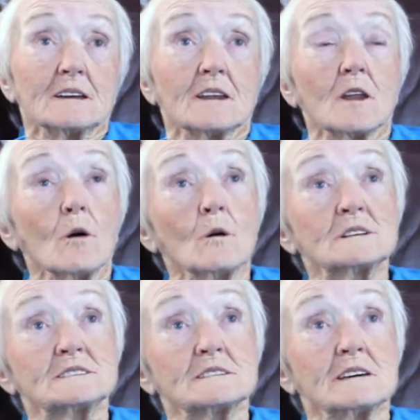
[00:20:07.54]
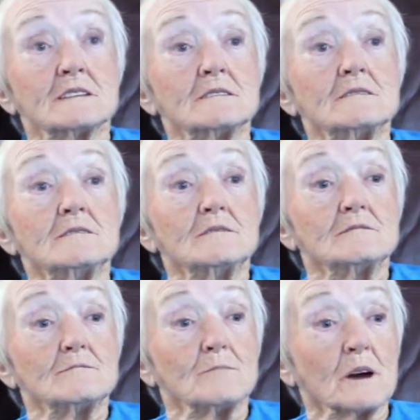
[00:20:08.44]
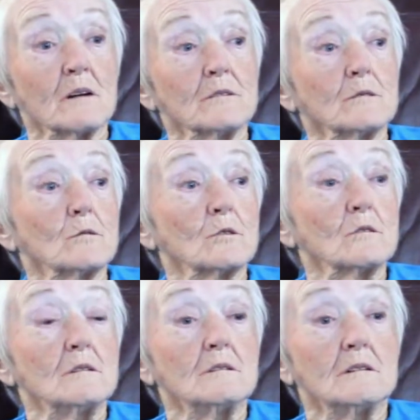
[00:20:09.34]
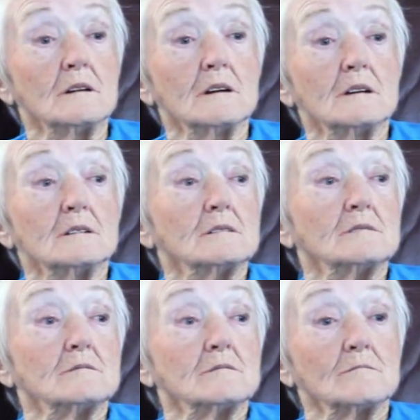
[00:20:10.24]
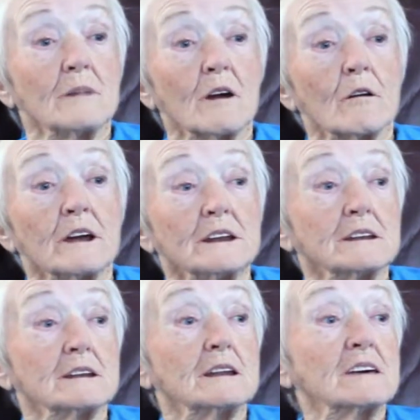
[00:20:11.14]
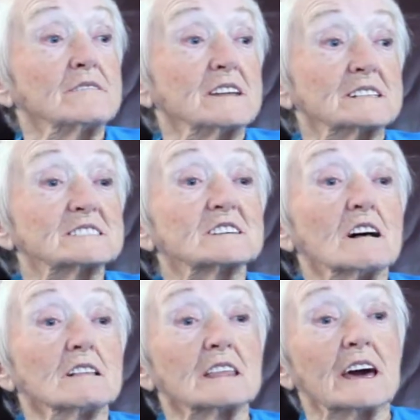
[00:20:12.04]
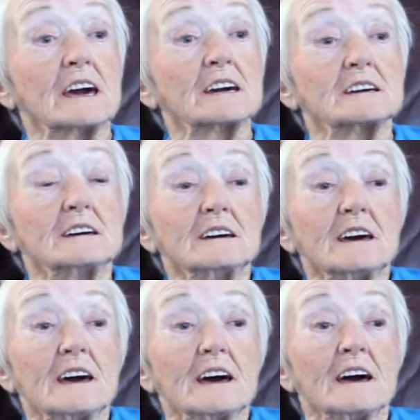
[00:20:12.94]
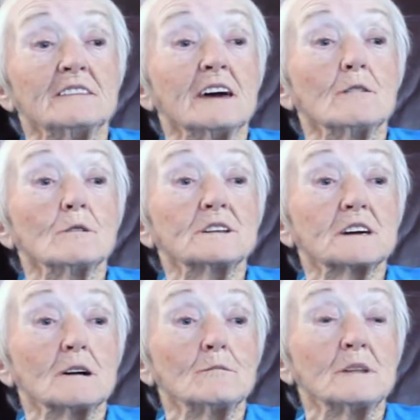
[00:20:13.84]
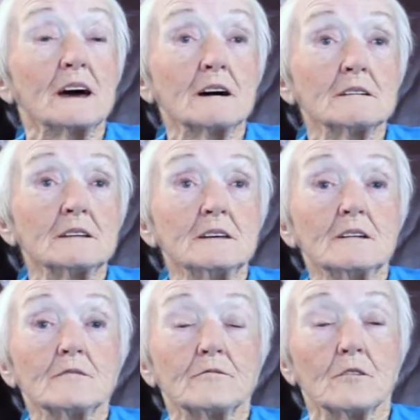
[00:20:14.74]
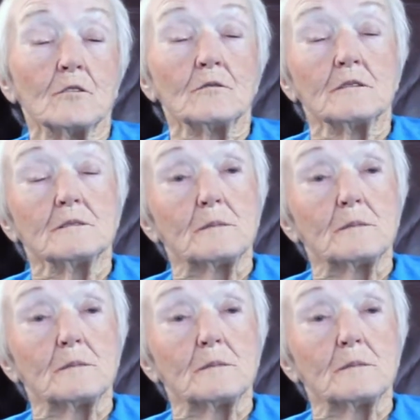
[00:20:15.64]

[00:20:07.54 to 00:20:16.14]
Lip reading: Lois and Belva were married and lived in Salt Lake, and they would come down for